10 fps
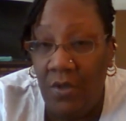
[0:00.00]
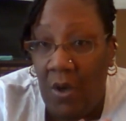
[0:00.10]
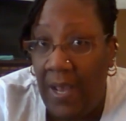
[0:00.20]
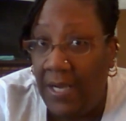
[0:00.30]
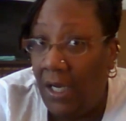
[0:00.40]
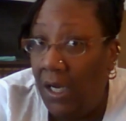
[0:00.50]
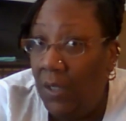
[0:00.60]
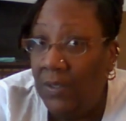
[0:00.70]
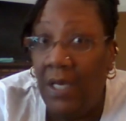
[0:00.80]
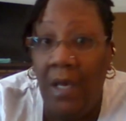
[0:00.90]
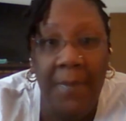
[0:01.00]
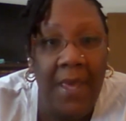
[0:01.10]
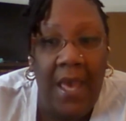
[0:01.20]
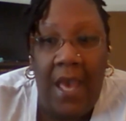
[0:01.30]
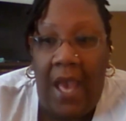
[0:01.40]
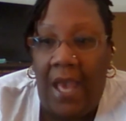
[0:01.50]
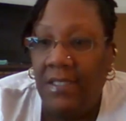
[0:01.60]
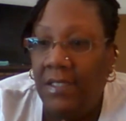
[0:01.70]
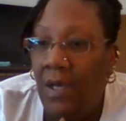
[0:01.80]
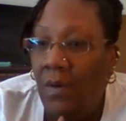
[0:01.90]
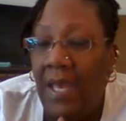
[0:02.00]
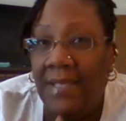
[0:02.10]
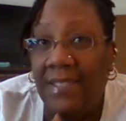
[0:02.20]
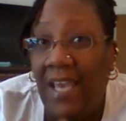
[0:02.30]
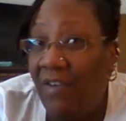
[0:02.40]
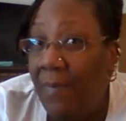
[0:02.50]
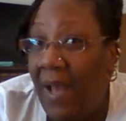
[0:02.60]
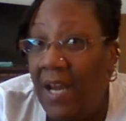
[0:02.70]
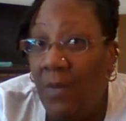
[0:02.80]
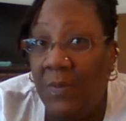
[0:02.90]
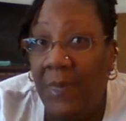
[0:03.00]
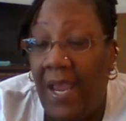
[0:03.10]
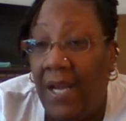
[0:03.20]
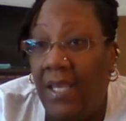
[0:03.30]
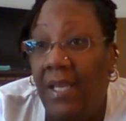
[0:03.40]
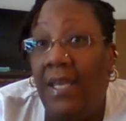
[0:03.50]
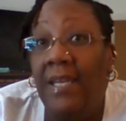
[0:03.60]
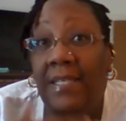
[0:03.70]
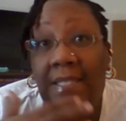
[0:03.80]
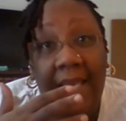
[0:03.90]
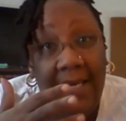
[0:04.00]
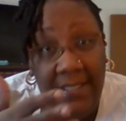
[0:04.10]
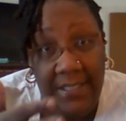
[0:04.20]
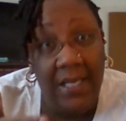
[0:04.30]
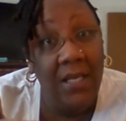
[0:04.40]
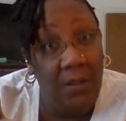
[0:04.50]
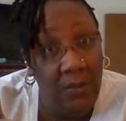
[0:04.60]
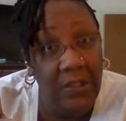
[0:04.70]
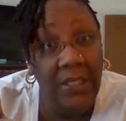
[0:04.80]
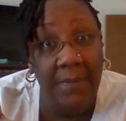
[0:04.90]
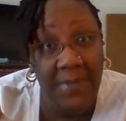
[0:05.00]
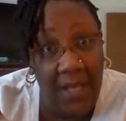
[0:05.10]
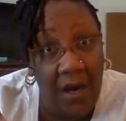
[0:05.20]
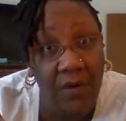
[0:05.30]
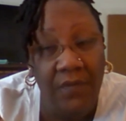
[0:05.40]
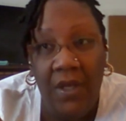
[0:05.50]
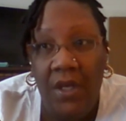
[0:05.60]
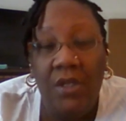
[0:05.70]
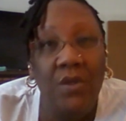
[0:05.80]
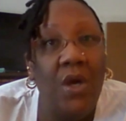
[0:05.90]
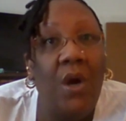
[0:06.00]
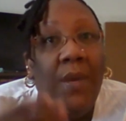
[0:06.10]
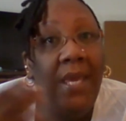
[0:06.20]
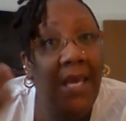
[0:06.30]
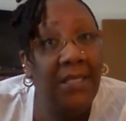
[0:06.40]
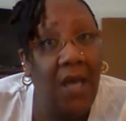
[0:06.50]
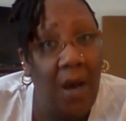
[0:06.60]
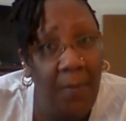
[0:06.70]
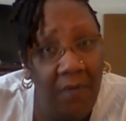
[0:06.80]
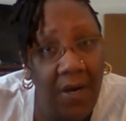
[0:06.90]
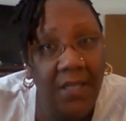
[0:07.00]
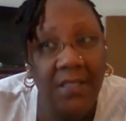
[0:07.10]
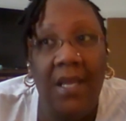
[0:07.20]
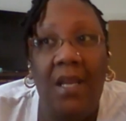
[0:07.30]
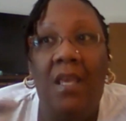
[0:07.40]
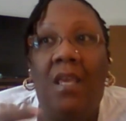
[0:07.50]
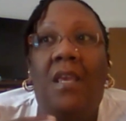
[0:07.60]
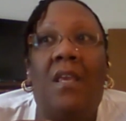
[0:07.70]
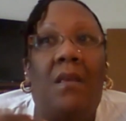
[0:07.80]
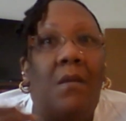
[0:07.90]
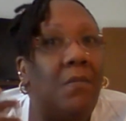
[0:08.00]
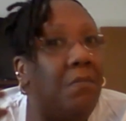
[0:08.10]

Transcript: had to close up. And so, yes, everybody was panicking. And he said, including himself, he has operators that he